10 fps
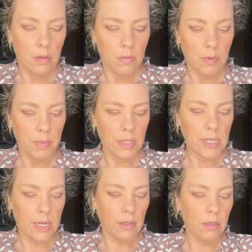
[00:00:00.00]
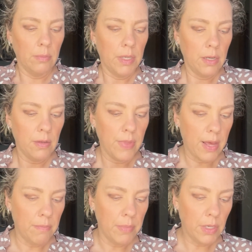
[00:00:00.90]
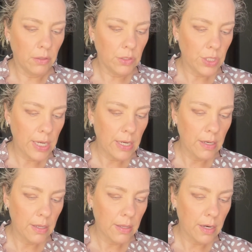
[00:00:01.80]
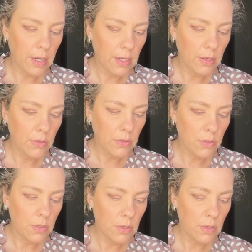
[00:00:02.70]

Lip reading: I'm gonna take a little bit of that middle shade that I used